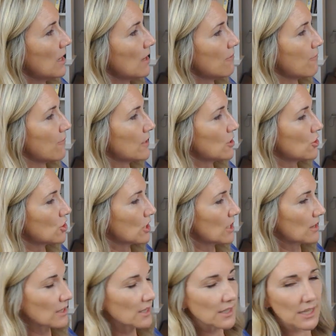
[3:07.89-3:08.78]

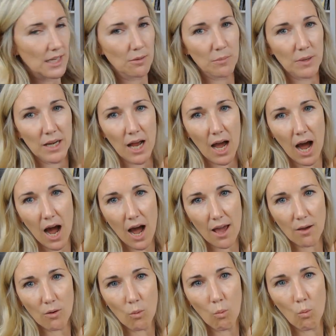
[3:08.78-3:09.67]
finishing the statement,
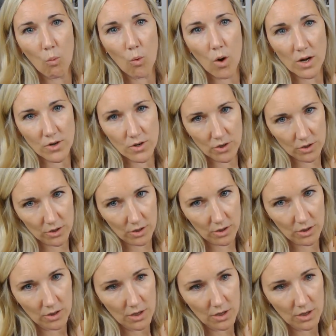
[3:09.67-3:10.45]
I wonder.